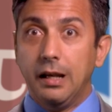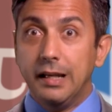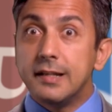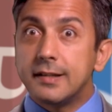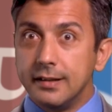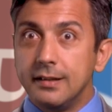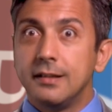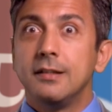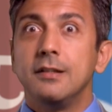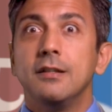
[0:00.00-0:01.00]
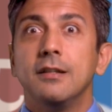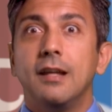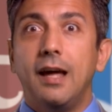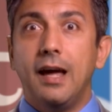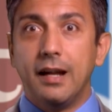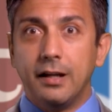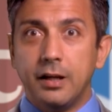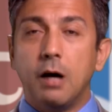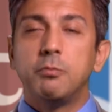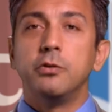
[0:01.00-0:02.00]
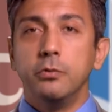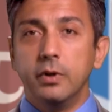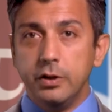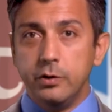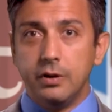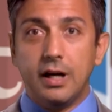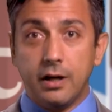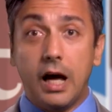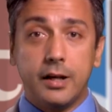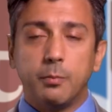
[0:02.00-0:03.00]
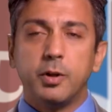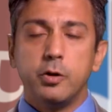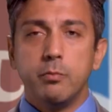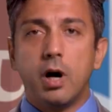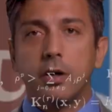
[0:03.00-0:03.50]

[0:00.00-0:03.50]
listen and adopt a new